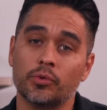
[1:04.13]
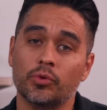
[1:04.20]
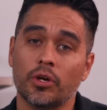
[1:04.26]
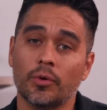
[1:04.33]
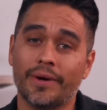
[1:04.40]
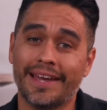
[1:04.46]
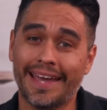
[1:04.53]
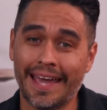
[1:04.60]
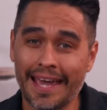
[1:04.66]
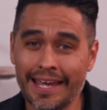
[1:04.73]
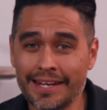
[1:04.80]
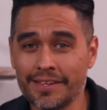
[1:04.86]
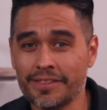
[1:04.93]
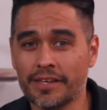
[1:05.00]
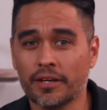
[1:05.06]
know
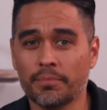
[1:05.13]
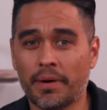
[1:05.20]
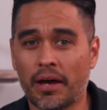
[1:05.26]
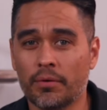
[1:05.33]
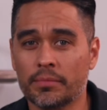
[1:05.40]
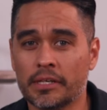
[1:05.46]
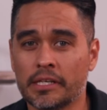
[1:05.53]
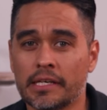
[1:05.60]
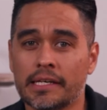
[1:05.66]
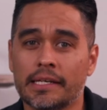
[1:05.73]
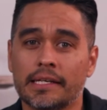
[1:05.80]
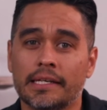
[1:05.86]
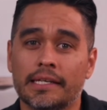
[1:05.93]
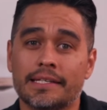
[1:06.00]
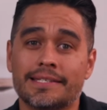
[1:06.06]
anything about me,
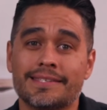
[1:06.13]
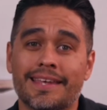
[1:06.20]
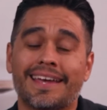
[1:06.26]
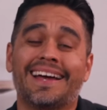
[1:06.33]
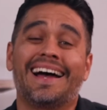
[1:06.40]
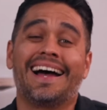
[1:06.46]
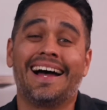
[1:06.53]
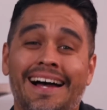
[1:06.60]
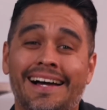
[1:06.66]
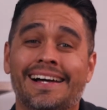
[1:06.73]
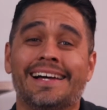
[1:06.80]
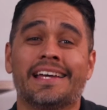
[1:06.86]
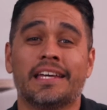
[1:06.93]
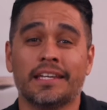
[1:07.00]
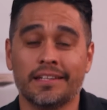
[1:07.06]
it's that
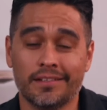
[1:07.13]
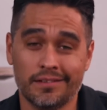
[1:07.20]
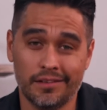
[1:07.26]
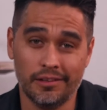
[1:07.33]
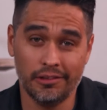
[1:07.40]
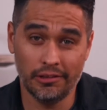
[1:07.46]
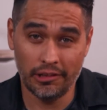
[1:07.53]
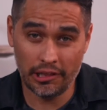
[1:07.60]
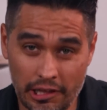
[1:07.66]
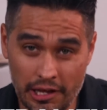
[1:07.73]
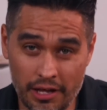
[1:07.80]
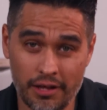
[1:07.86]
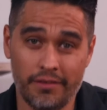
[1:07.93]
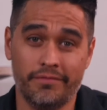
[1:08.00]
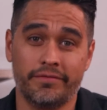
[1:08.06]
I
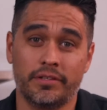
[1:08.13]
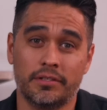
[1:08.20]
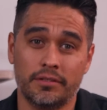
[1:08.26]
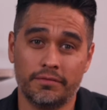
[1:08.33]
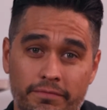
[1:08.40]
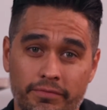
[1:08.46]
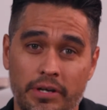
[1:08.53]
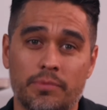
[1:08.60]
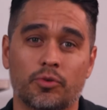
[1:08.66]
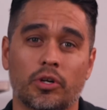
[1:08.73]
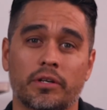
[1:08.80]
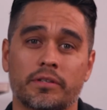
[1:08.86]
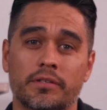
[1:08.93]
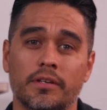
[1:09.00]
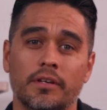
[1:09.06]
love
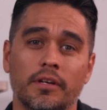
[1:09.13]
frameworks.